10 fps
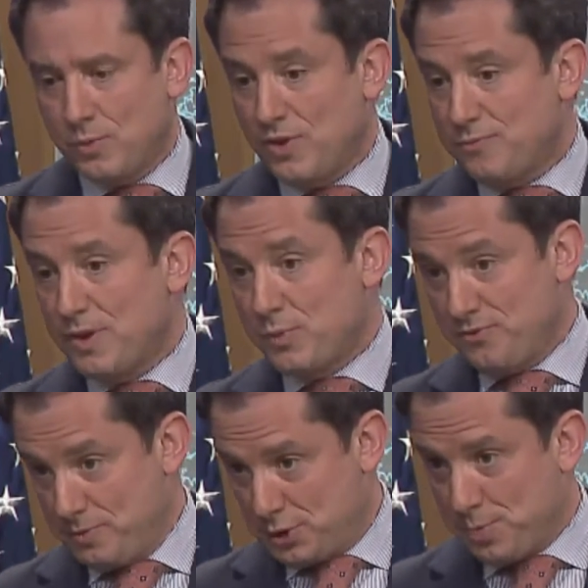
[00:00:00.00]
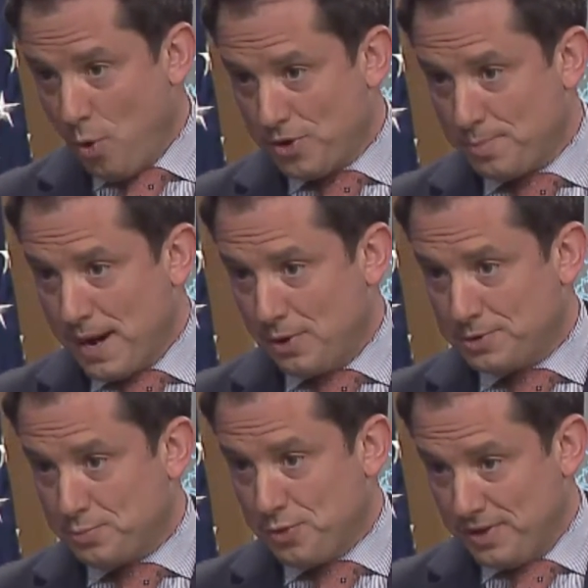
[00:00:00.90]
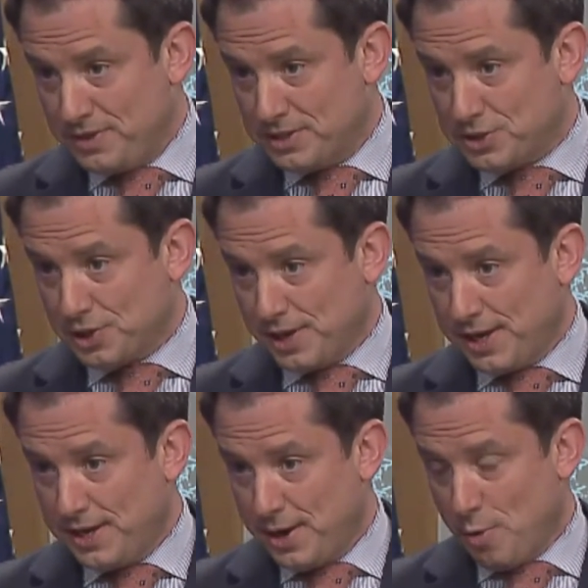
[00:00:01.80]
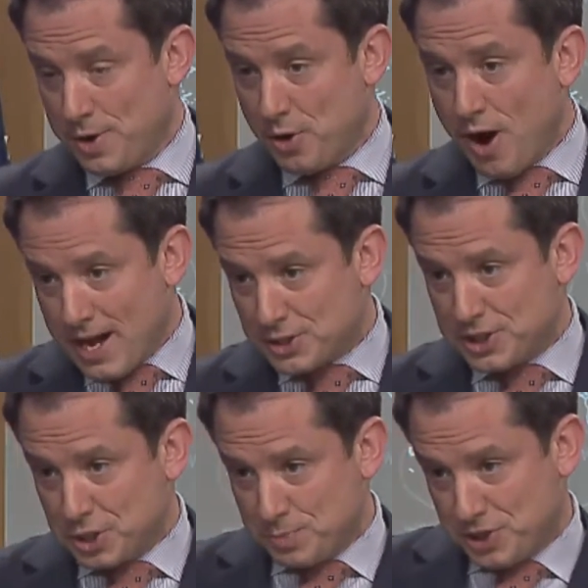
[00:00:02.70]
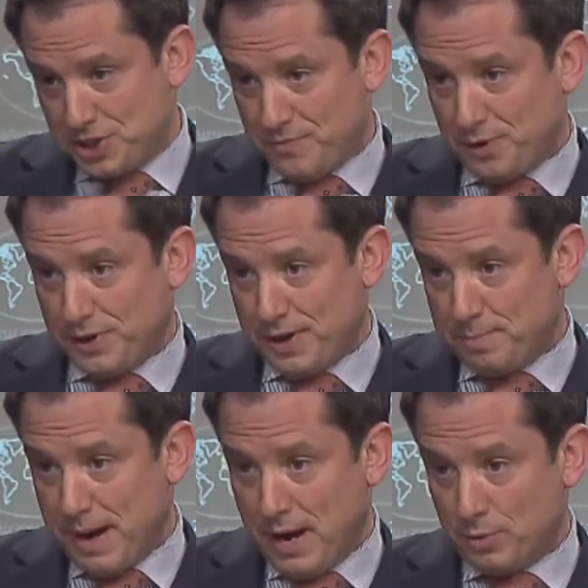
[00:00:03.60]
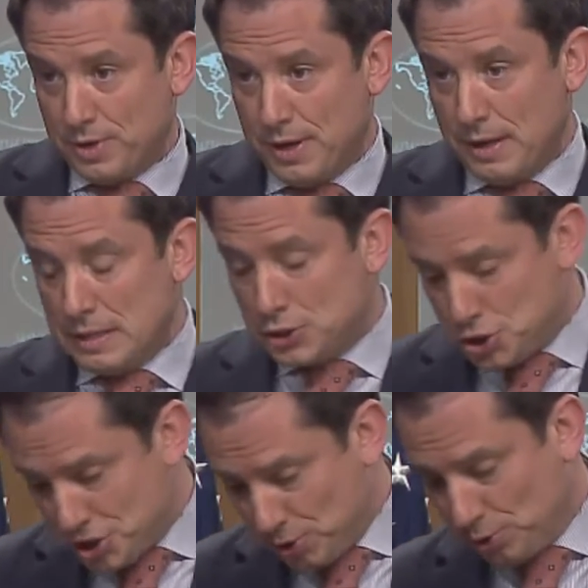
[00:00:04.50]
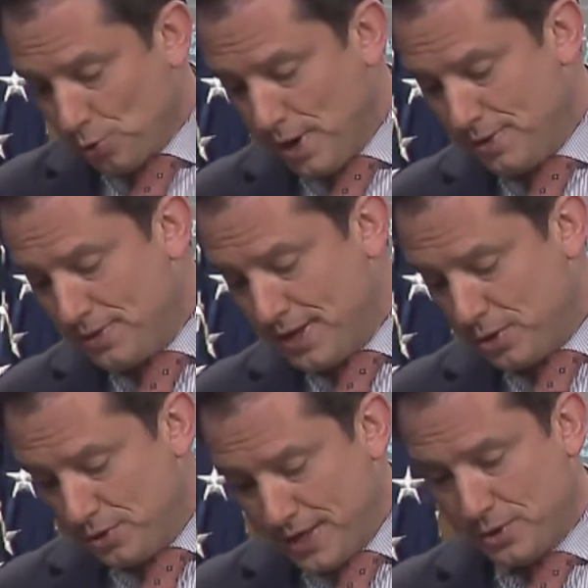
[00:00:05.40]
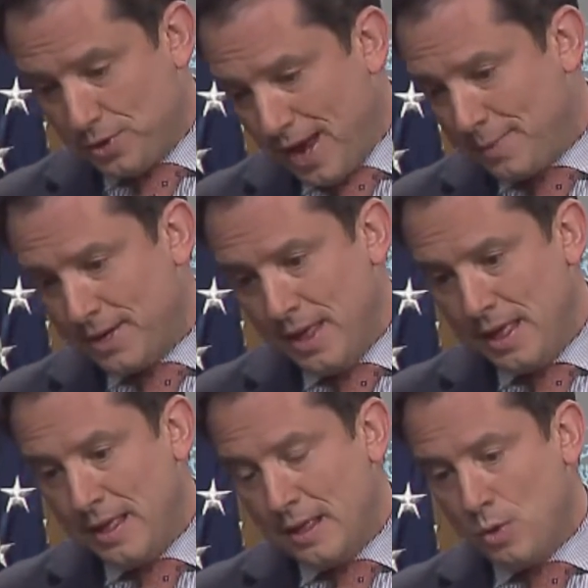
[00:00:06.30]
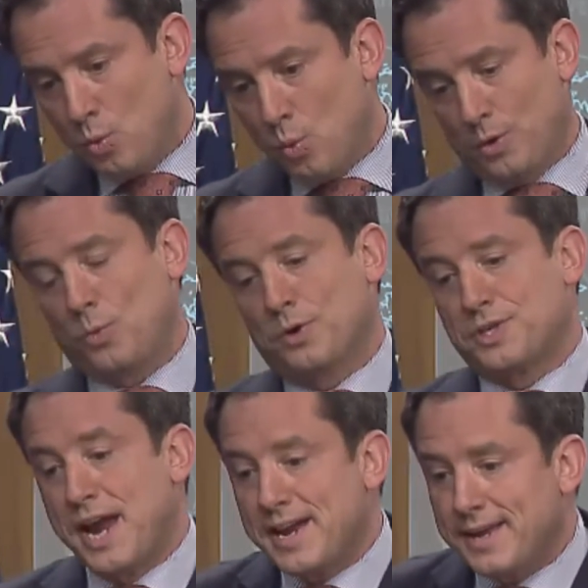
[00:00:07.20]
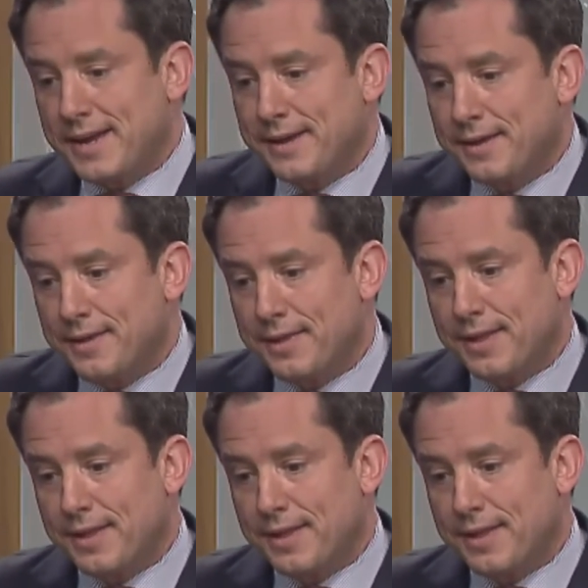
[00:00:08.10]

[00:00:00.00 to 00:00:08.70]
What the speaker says: we've spoken about previously here, but you're asking specifically about children that could, I mean, we're taking,